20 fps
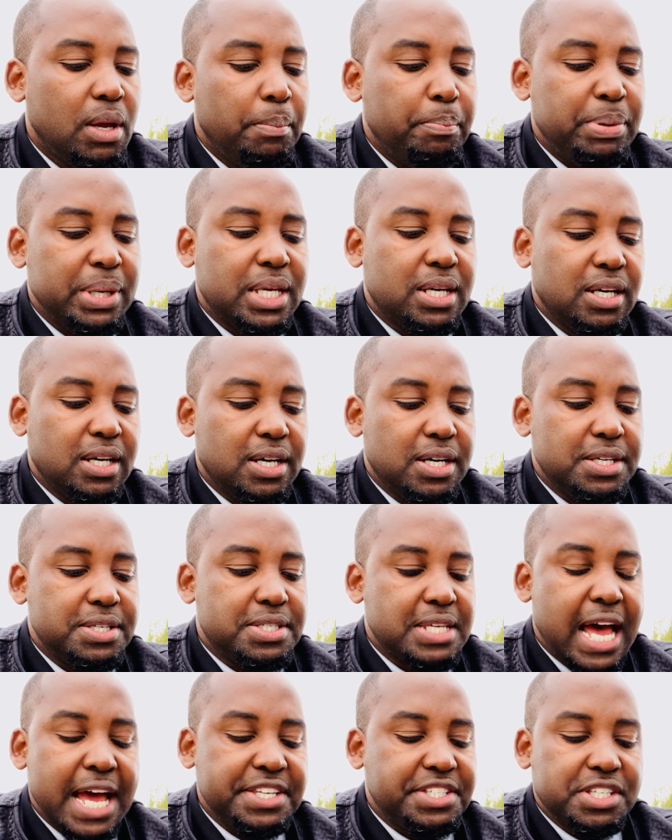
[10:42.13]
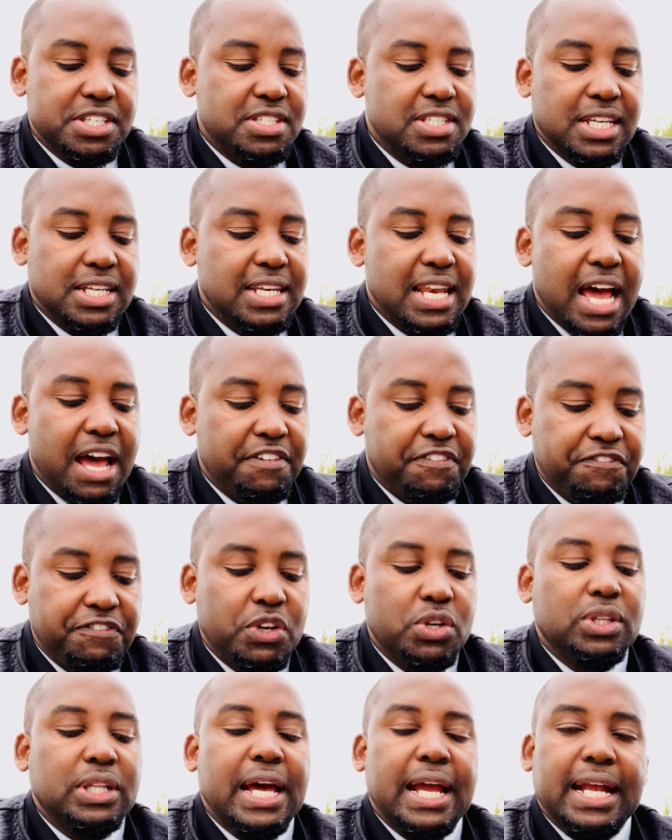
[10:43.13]
because I just did not
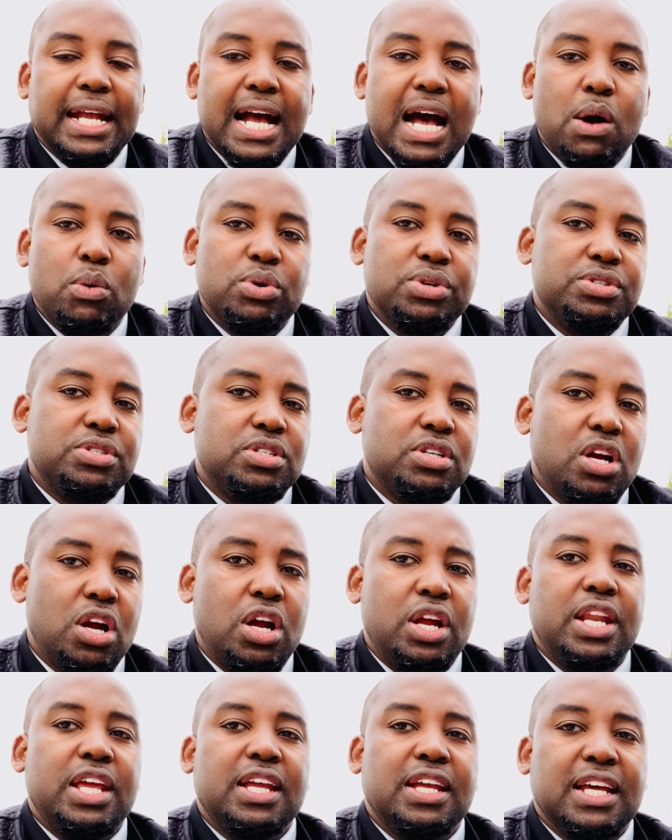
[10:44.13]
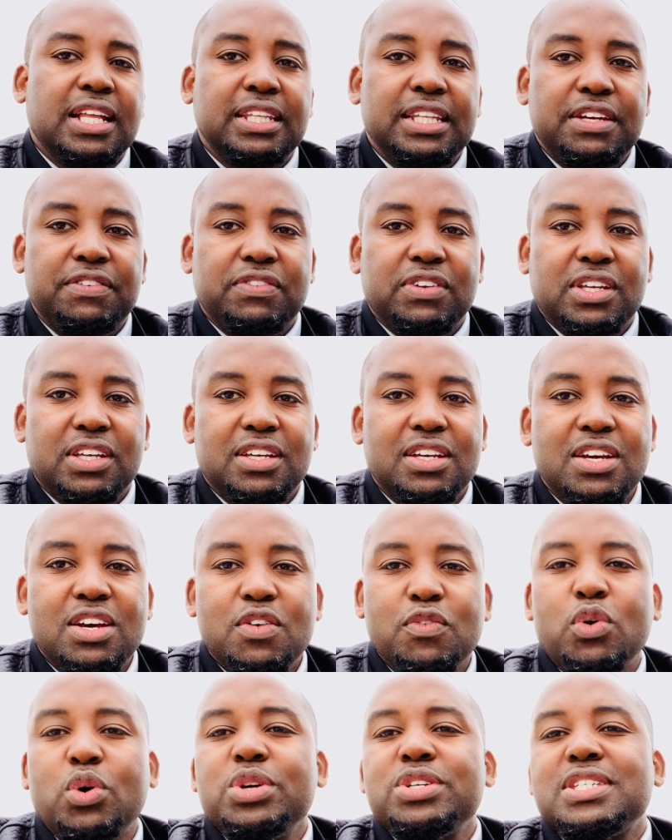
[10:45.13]
feel like I was earning a living.
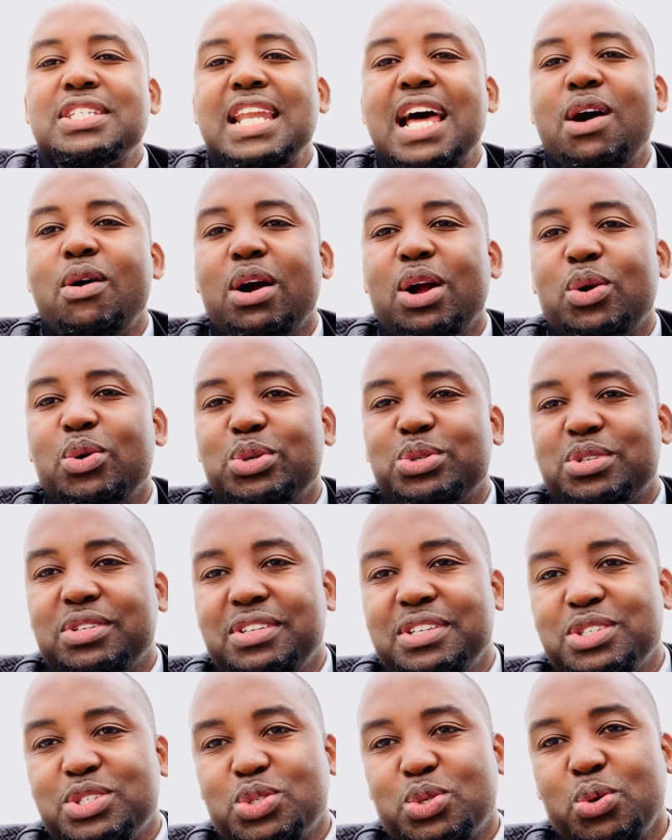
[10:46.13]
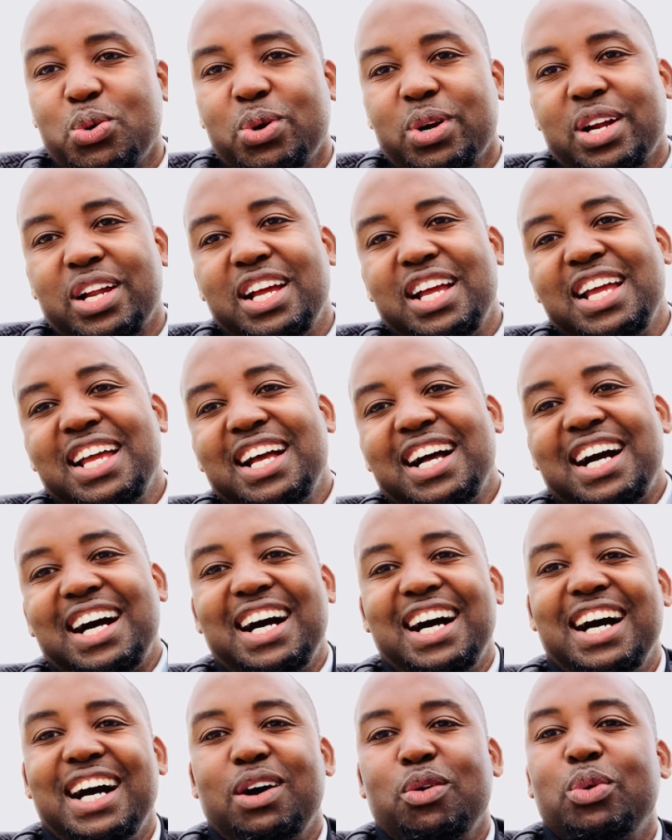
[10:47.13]
Of course, now I go to the store
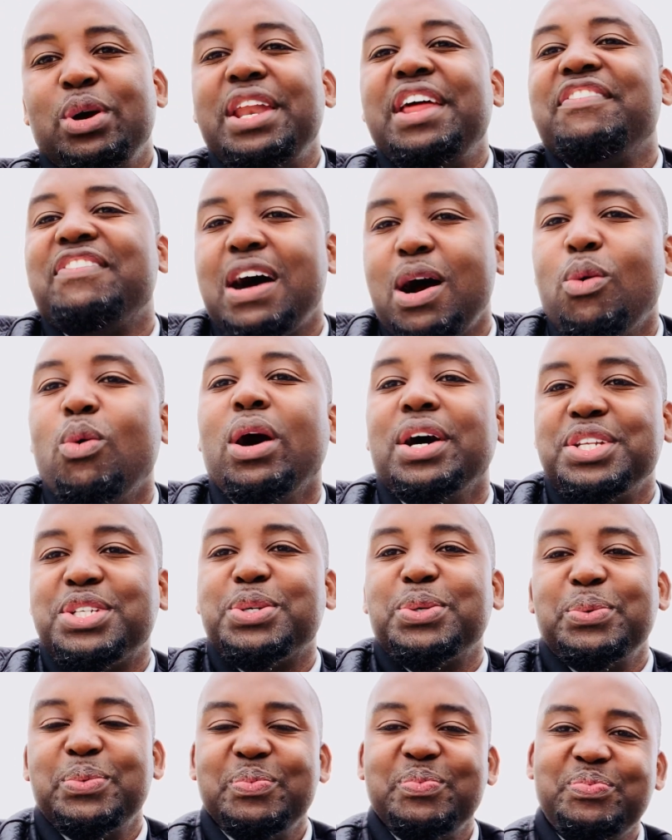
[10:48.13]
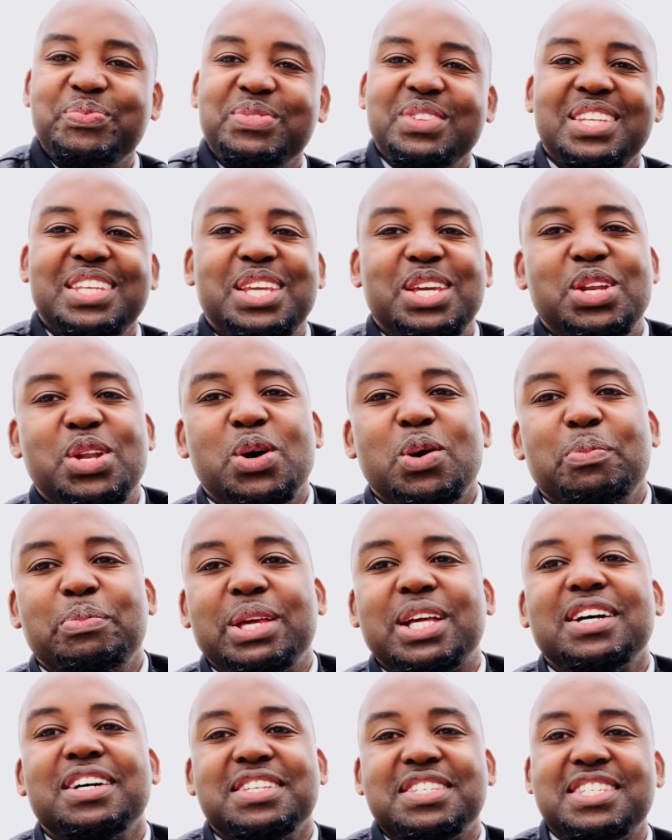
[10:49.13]
whenever I want to,
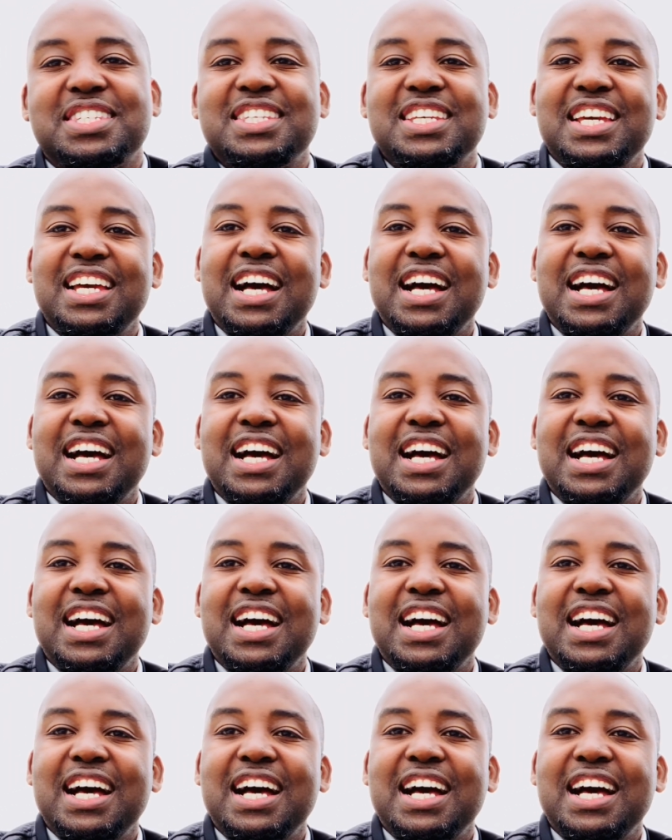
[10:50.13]
because